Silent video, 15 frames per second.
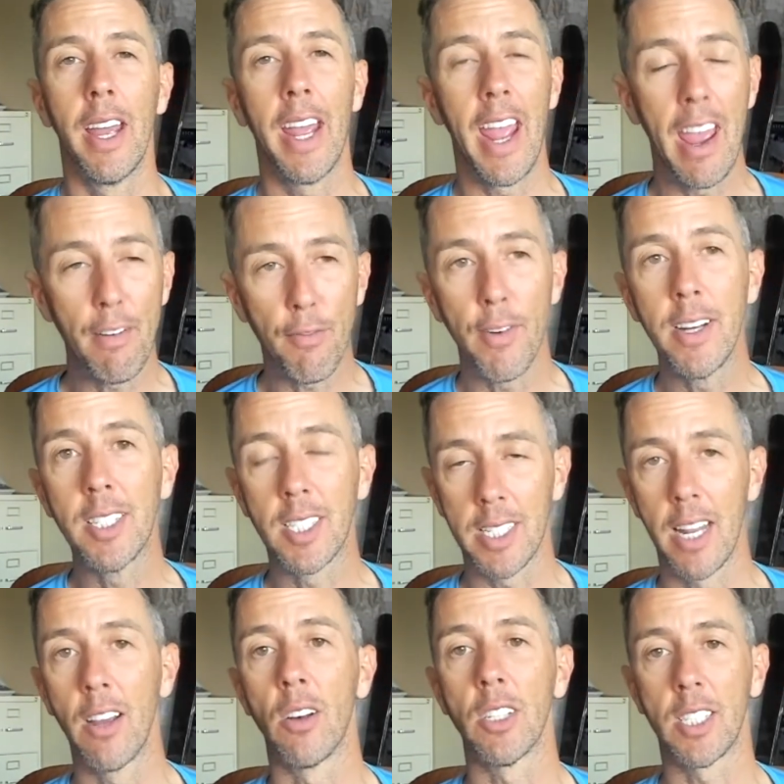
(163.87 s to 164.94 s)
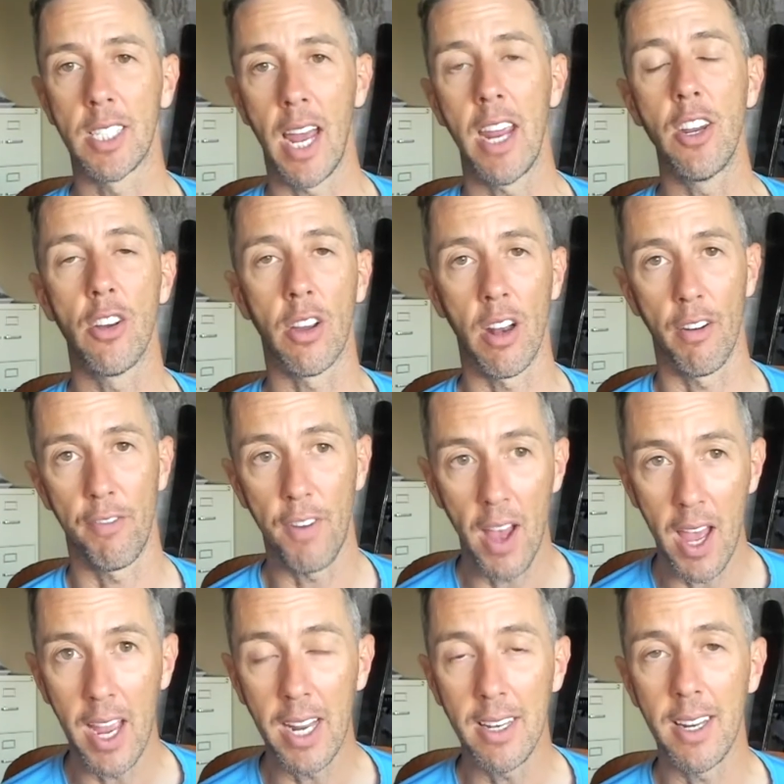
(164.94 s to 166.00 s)
every single site you're going to
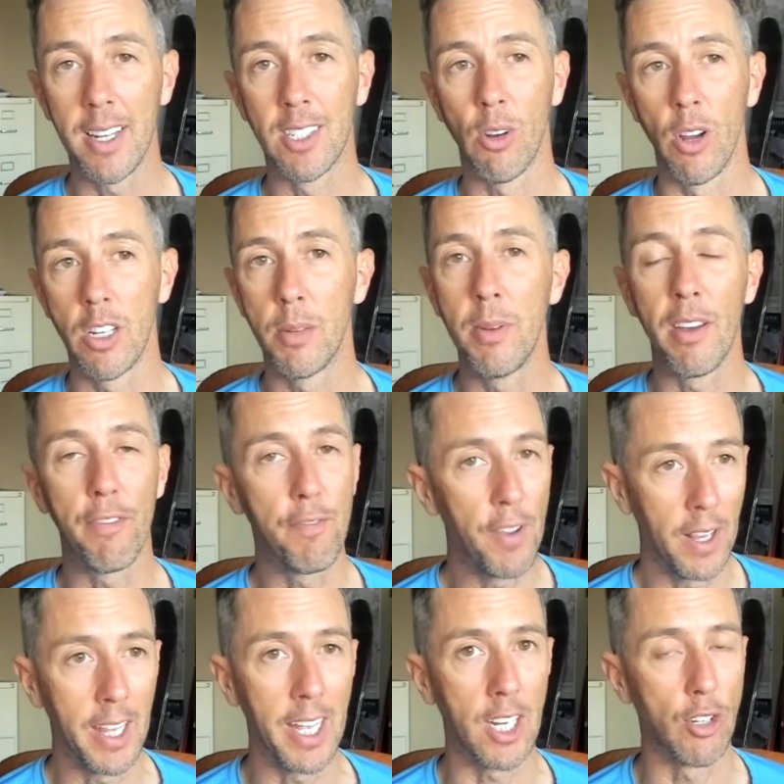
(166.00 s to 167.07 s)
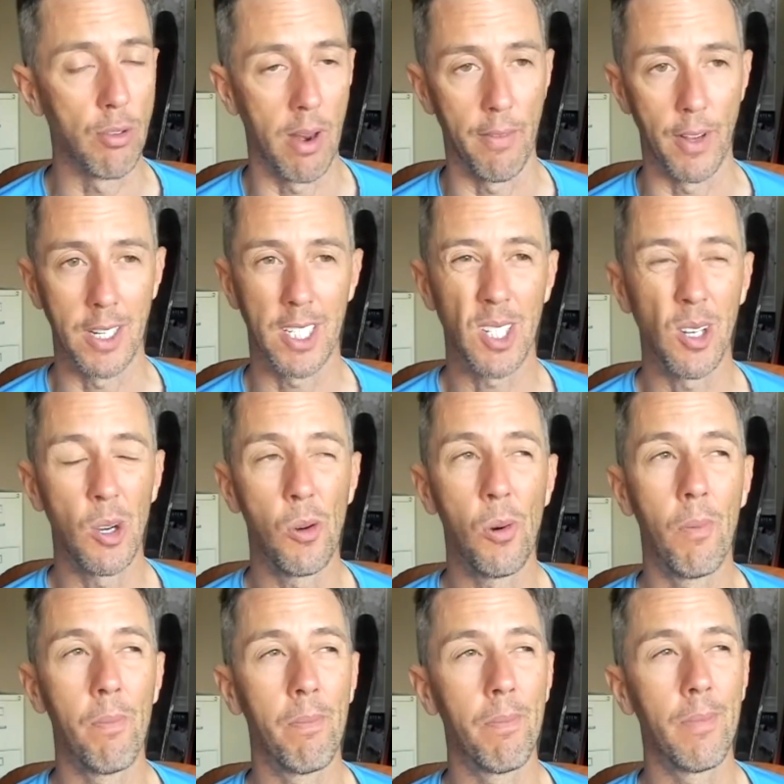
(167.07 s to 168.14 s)
find is going to be affiliate driven,
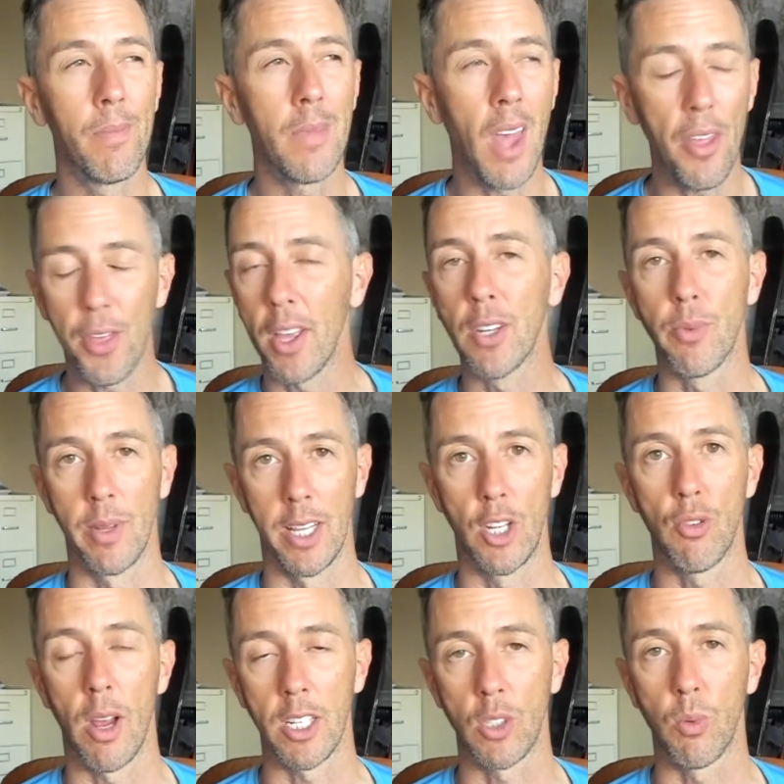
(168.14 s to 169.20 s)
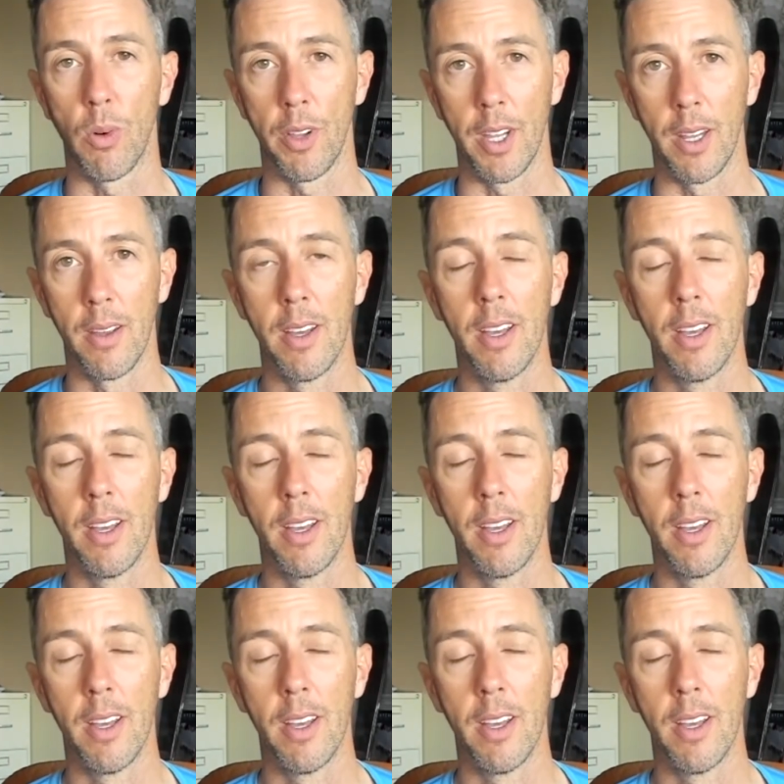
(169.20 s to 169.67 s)
so nothing's really trustworthy.